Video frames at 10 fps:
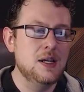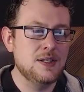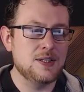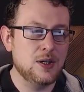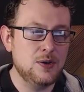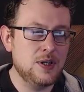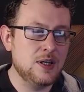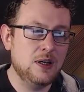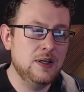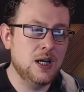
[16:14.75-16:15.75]
So you
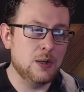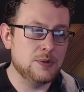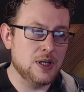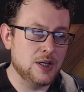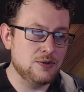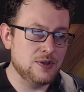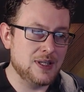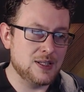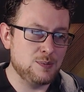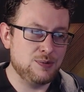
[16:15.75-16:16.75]
can only go up to 100.
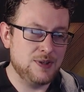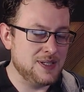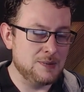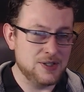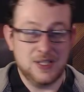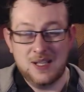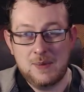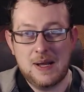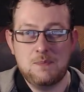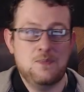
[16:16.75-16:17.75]
That's pretty much your
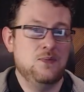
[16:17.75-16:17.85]
limit.